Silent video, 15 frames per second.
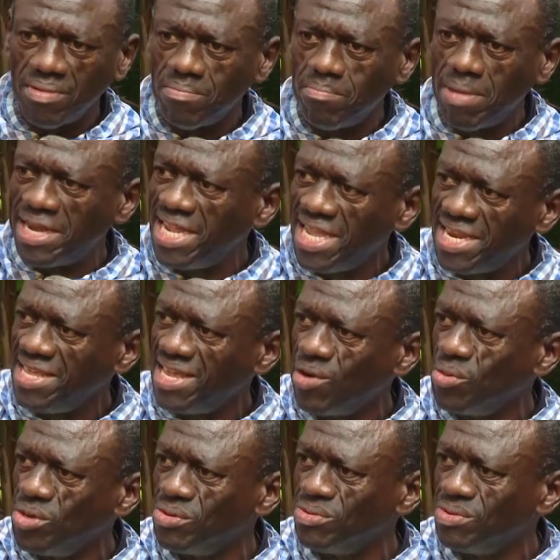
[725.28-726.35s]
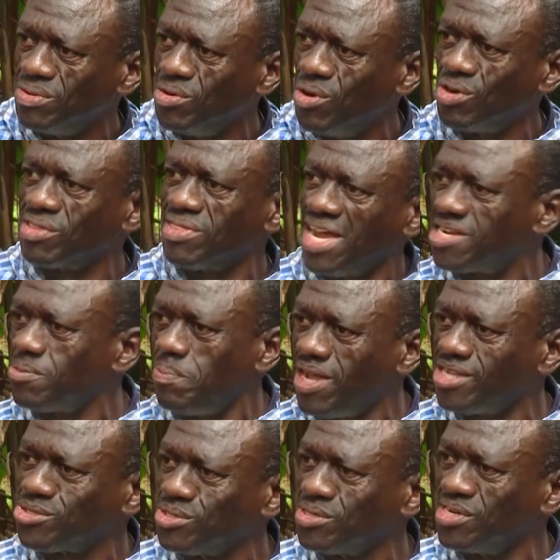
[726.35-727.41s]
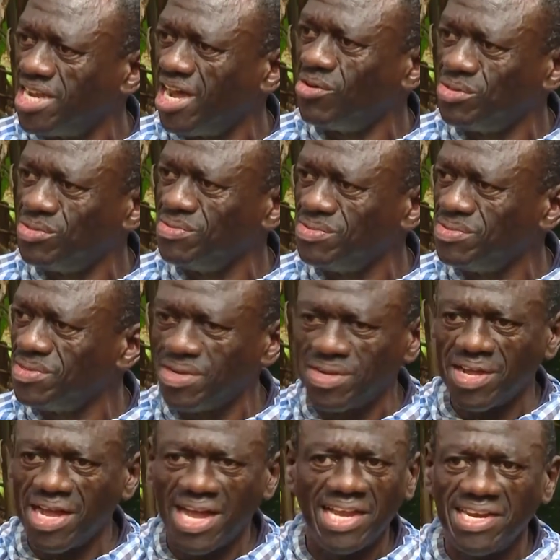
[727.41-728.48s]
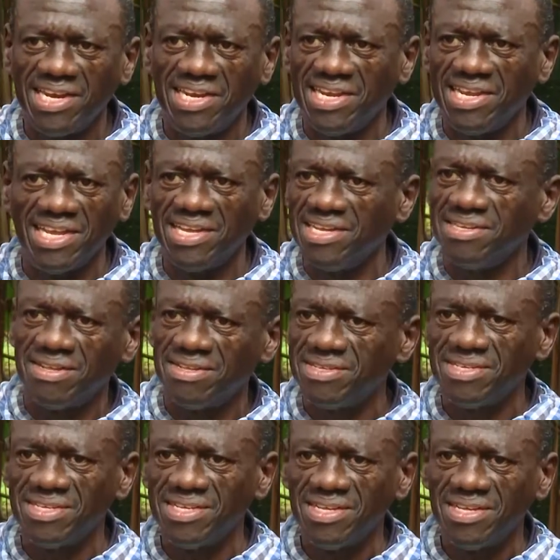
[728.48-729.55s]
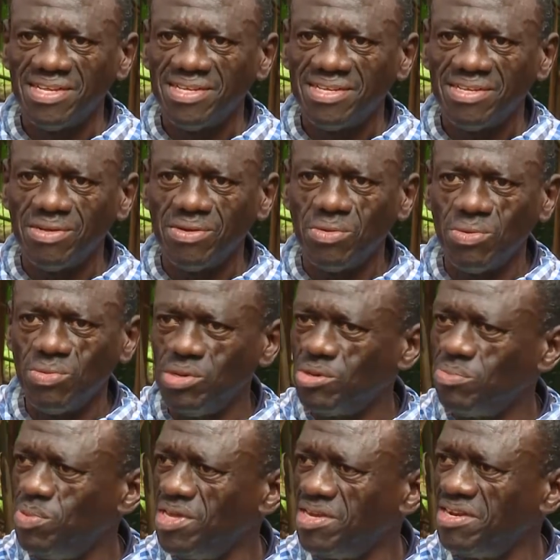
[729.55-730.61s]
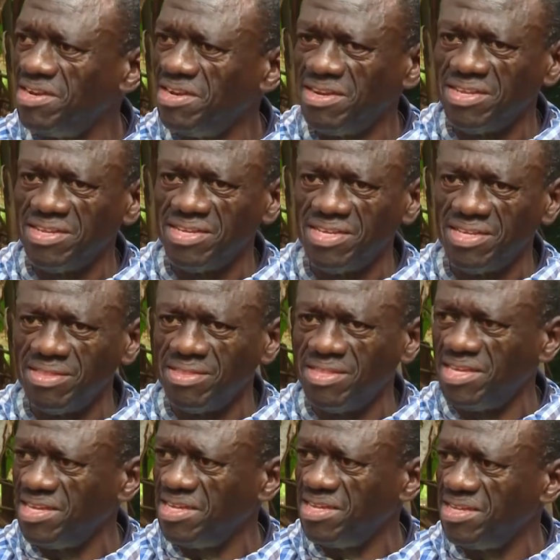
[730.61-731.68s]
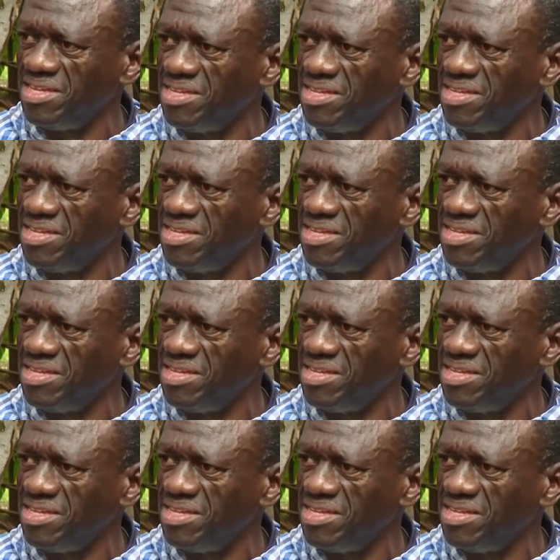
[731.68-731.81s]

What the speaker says: malaria will knock that person down and will be in the